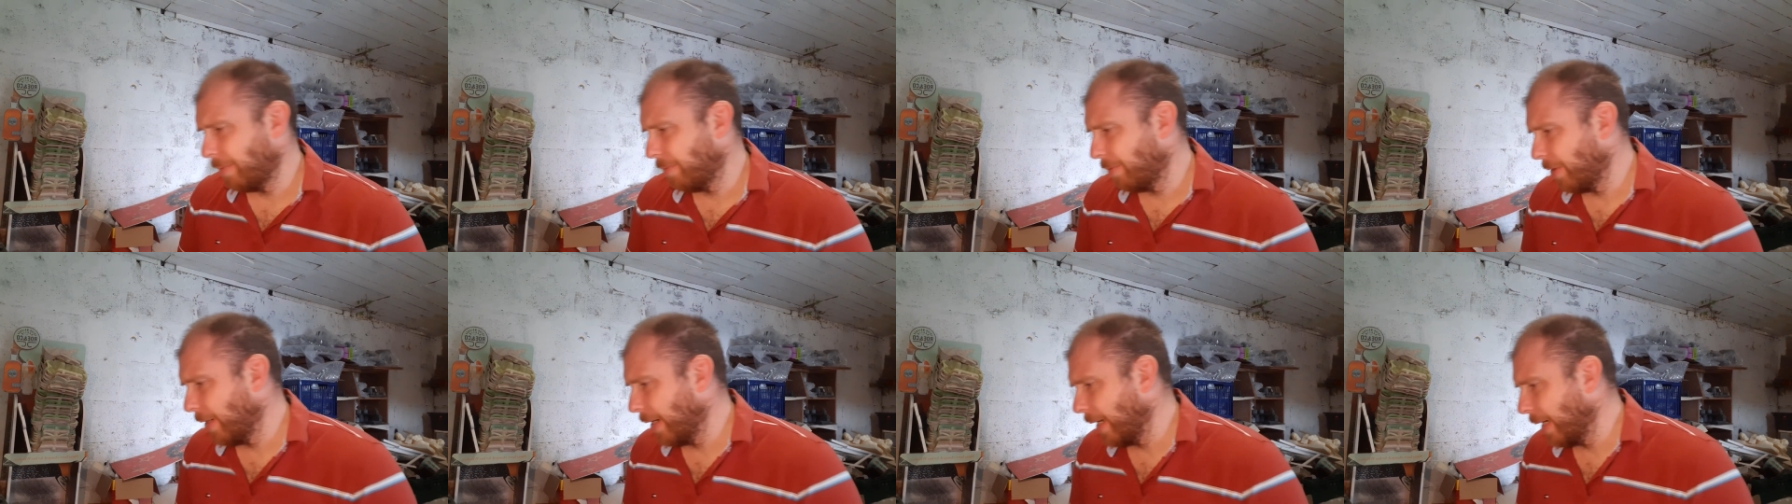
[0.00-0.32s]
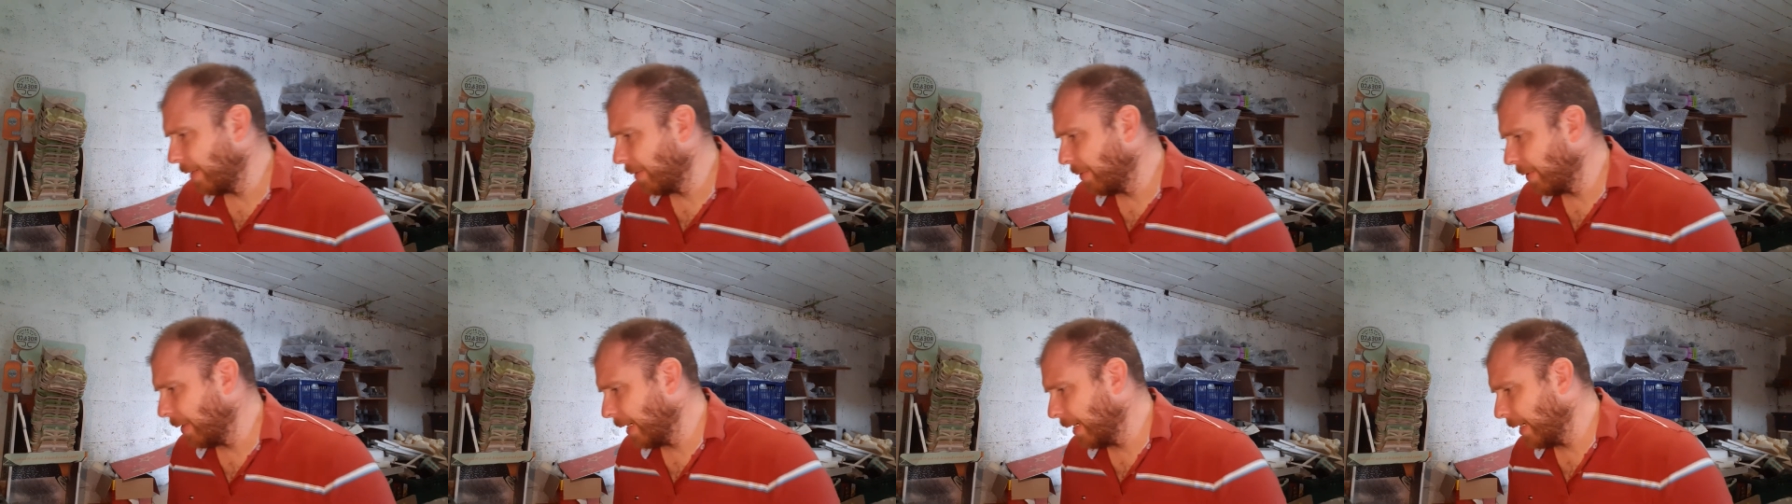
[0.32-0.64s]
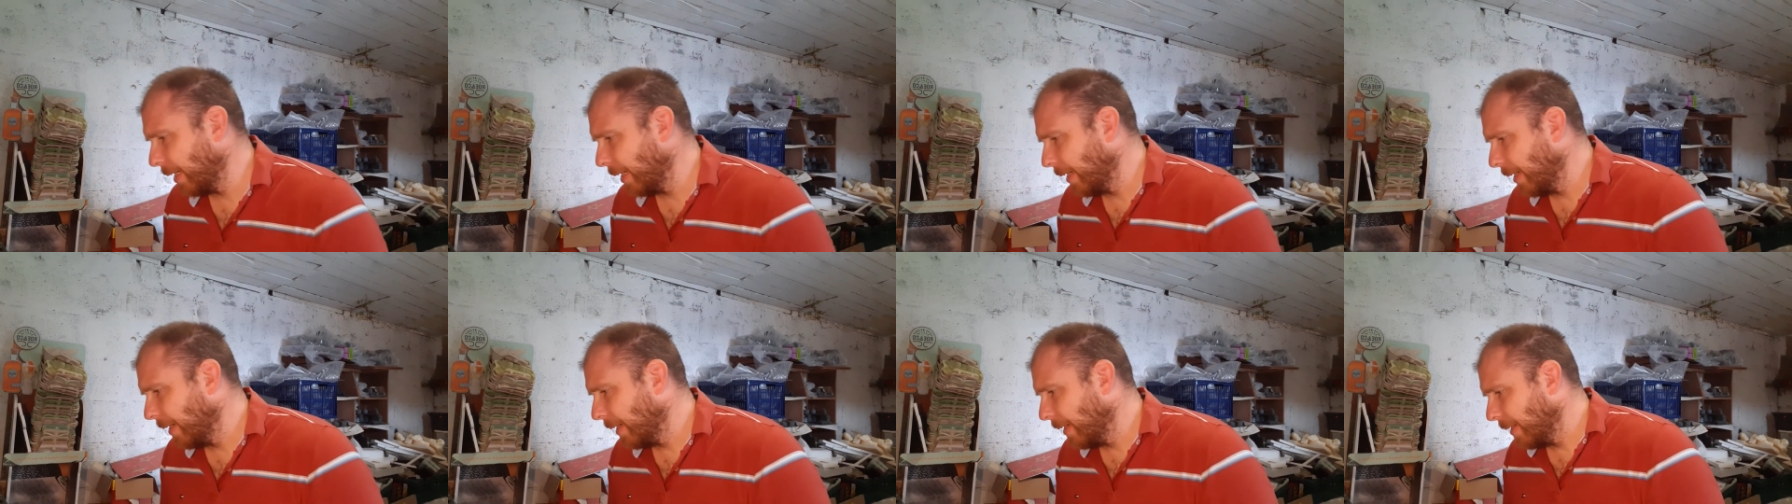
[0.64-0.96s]
on angle there.
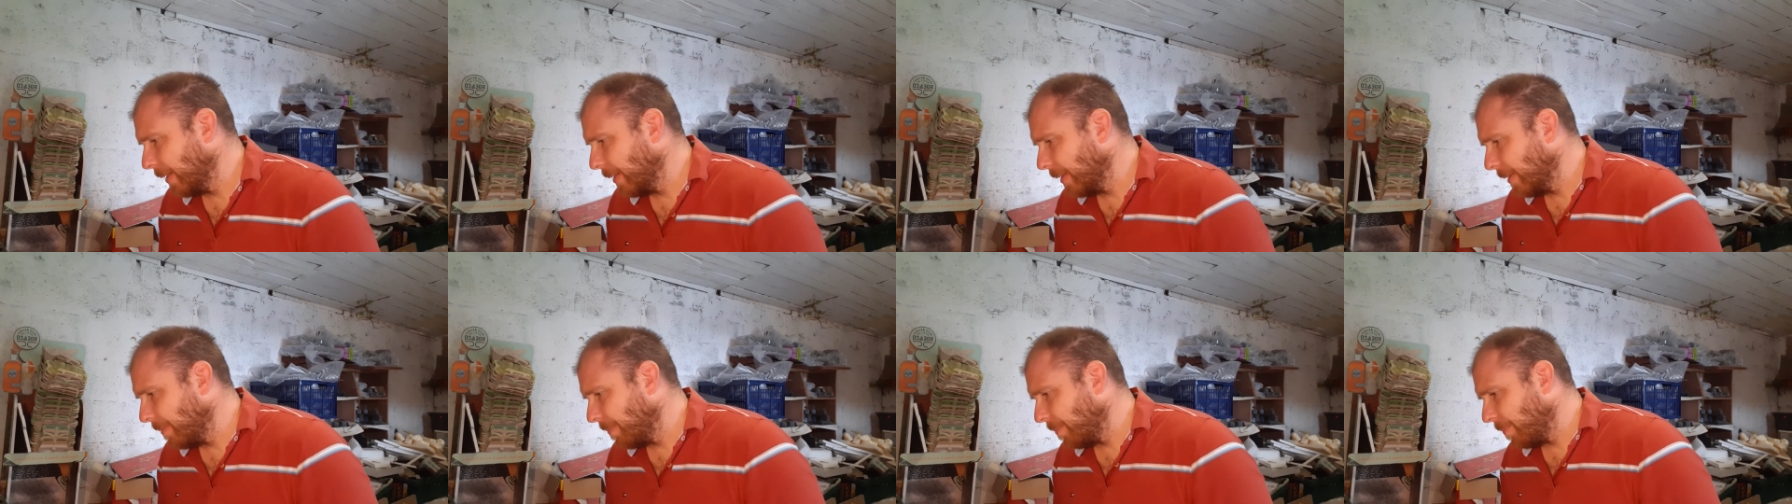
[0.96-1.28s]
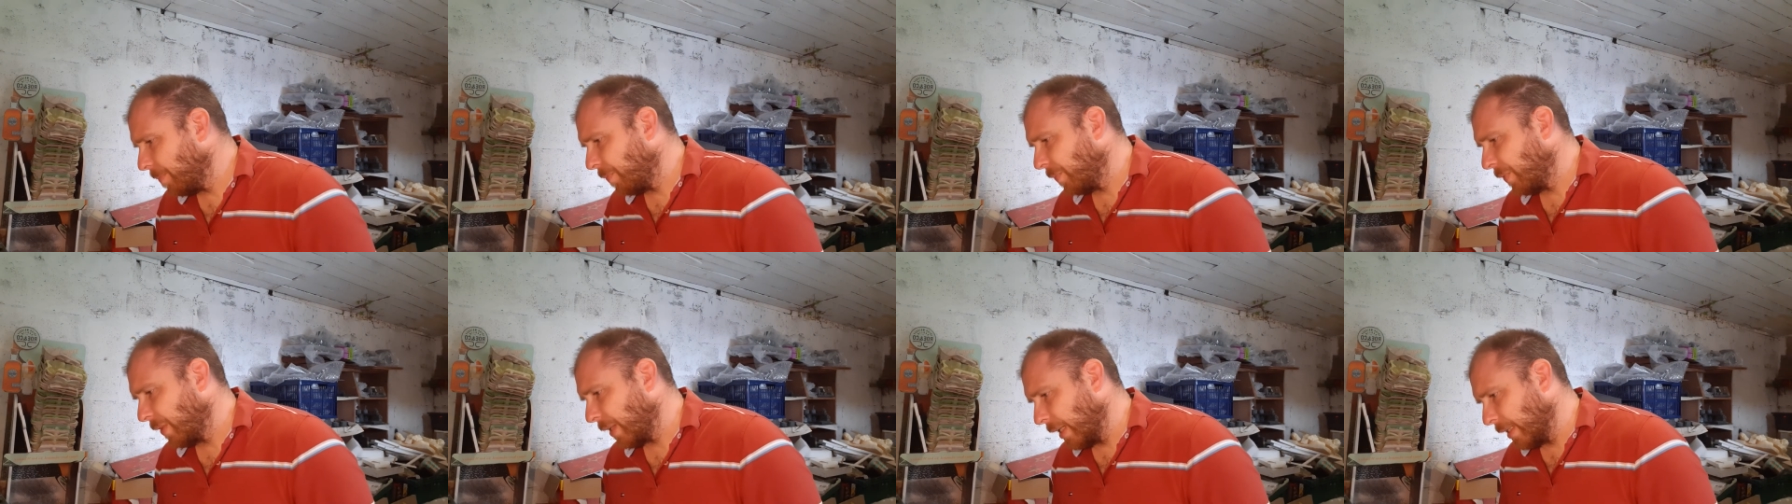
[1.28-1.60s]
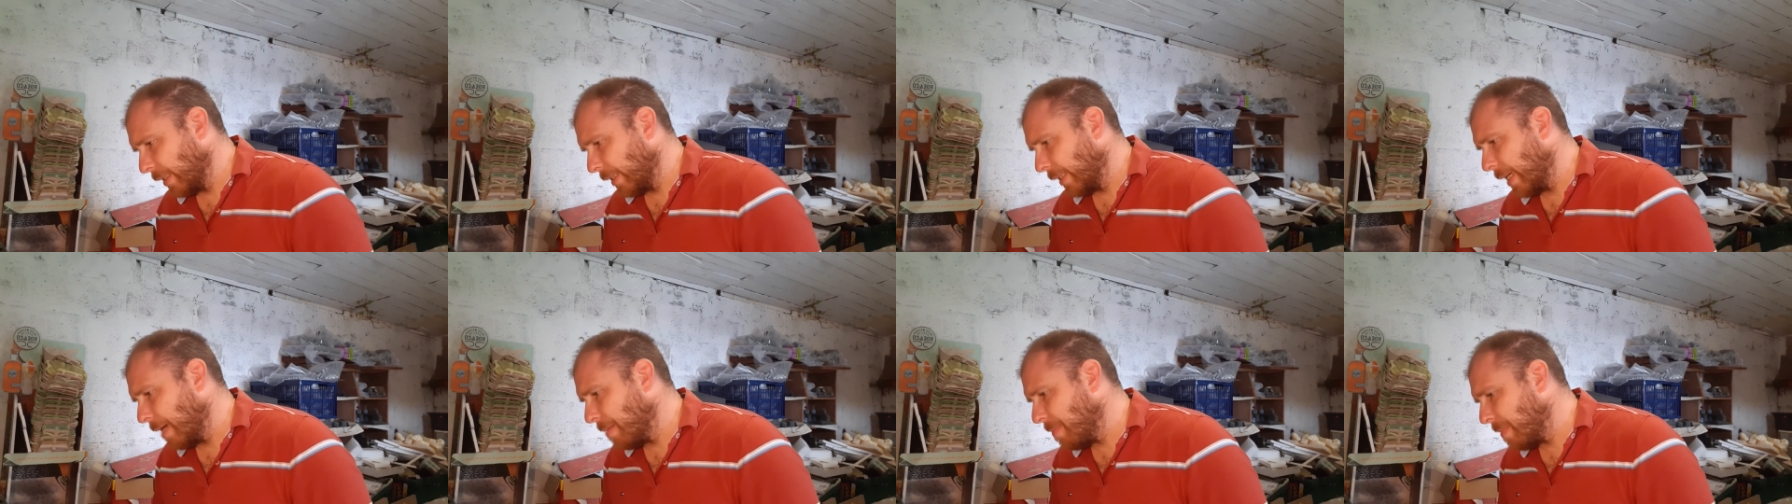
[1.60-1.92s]

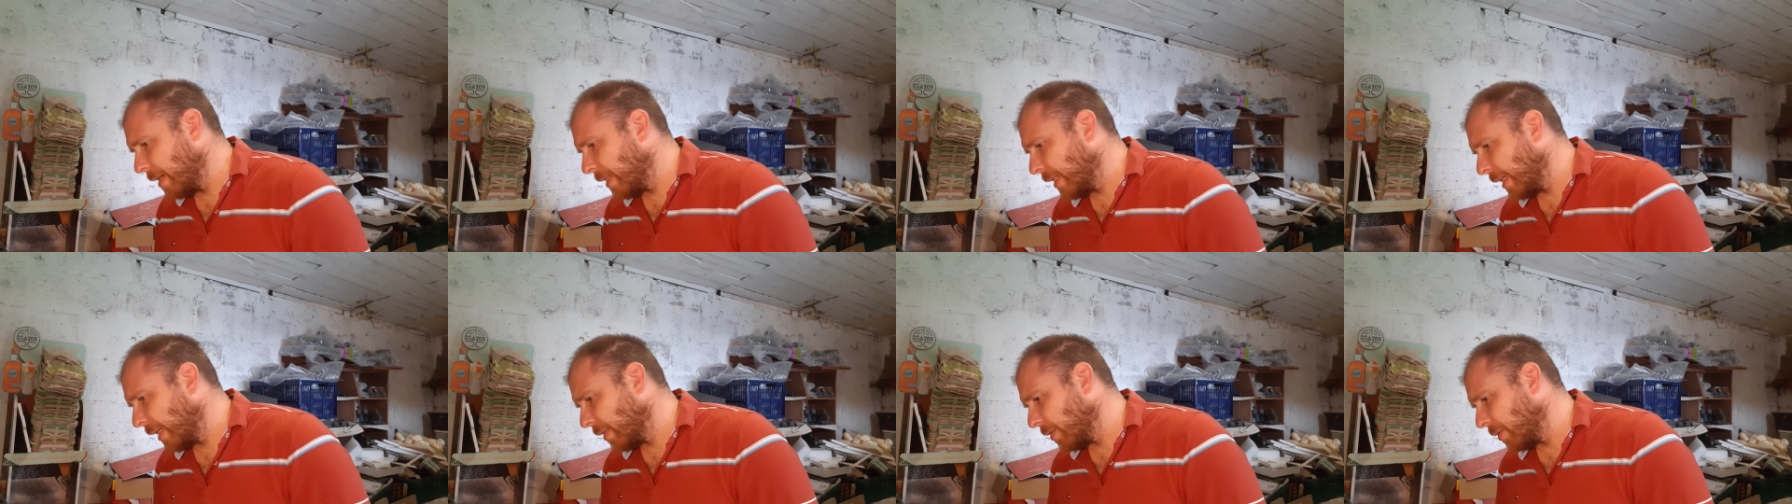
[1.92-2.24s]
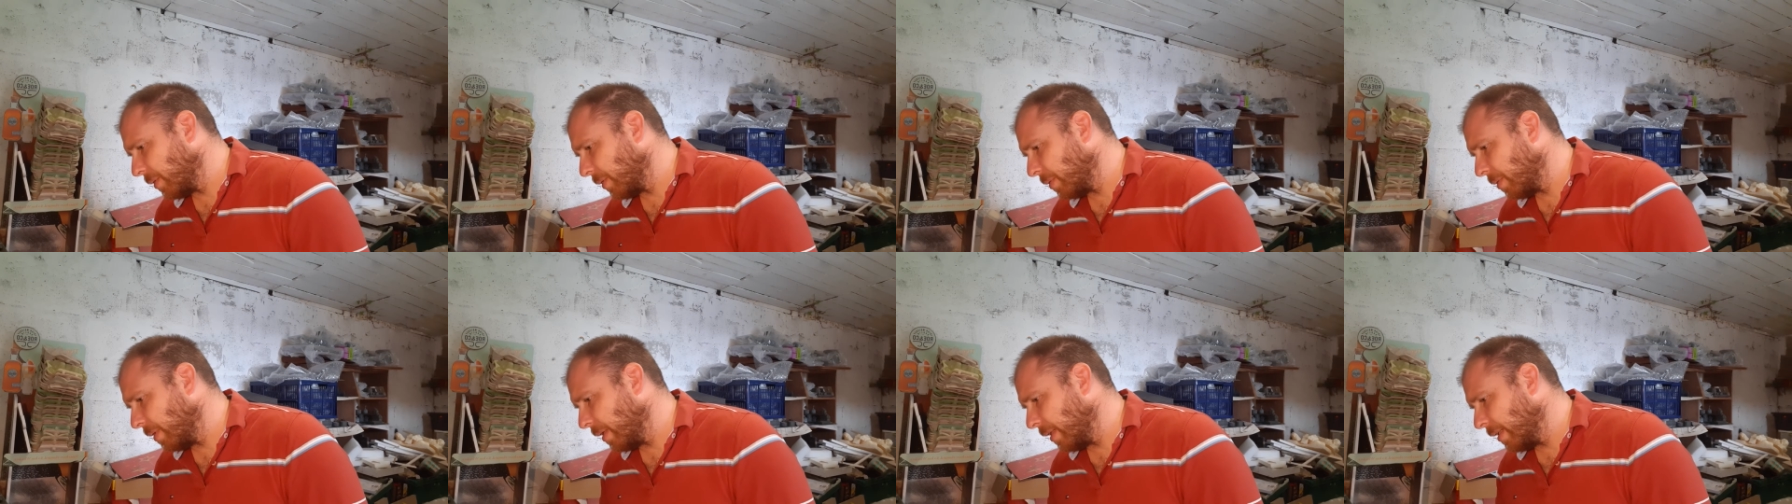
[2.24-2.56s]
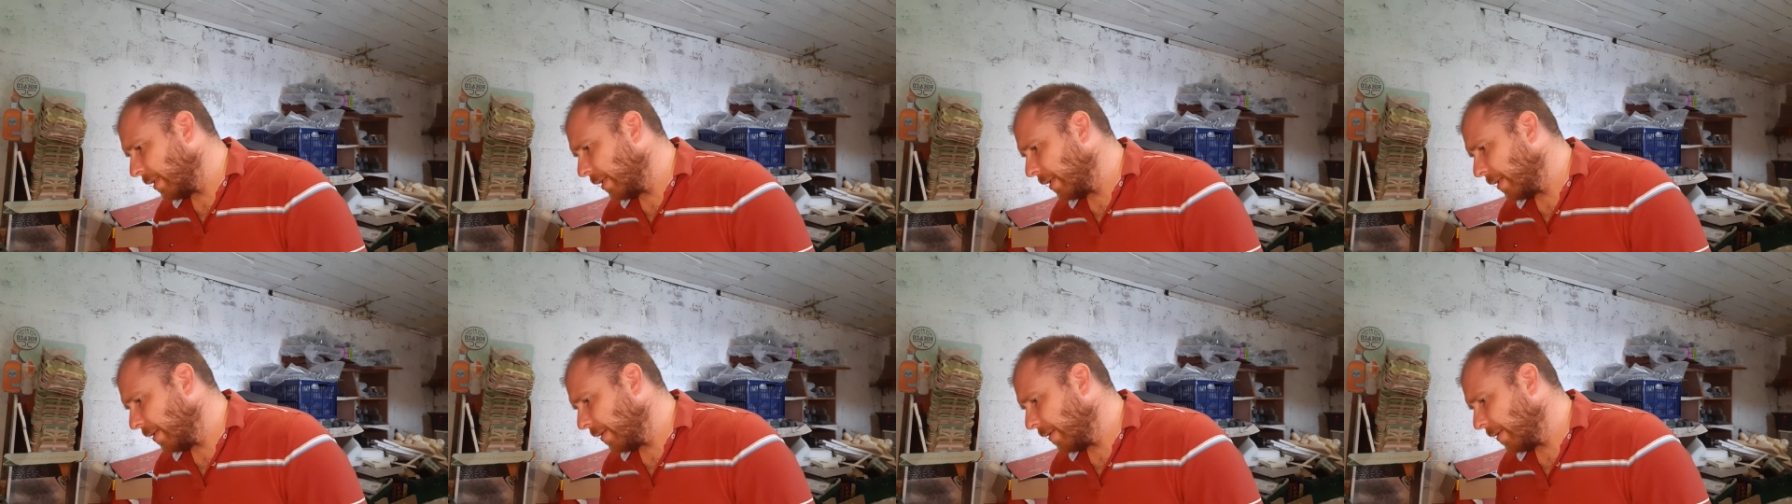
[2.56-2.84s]
There's a 10-man tactical squad.